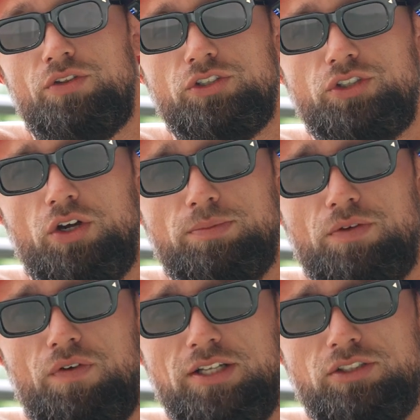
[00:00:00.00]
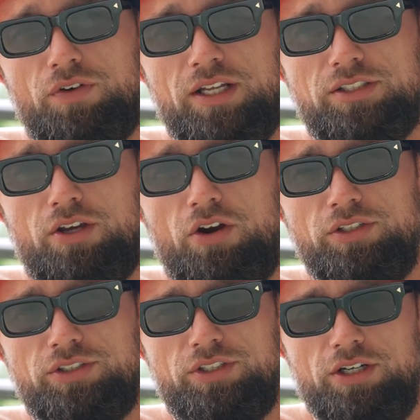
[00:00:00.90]
that showed up to face off against Cody
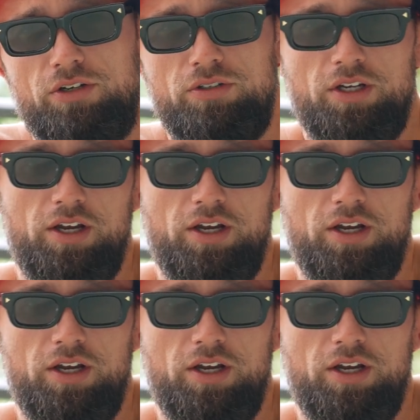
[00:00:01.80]
Steele,